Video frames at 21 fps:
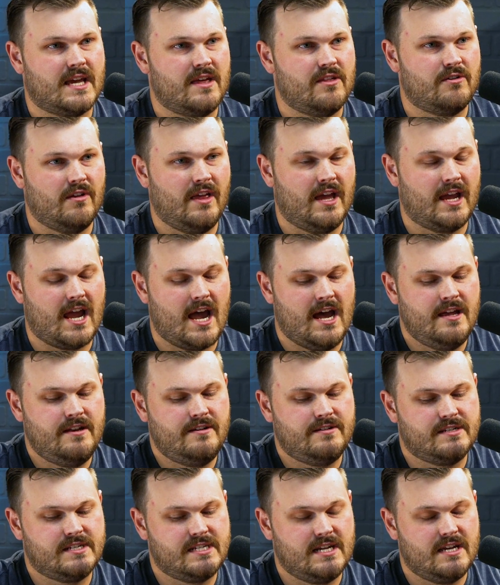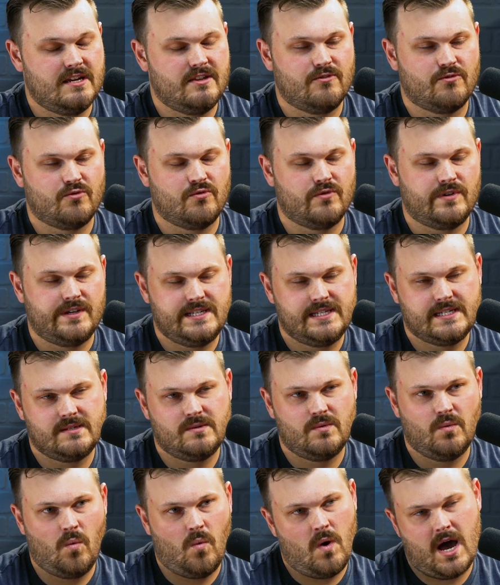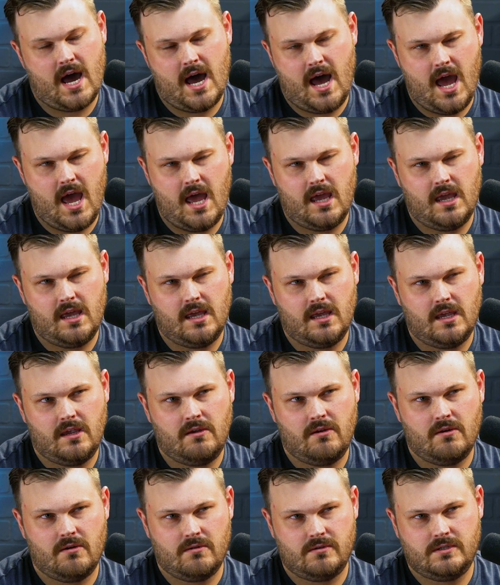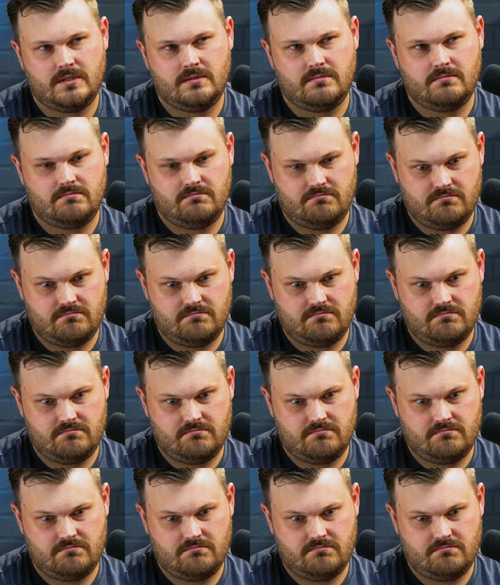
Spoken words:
together. Like, I understand the reason why you're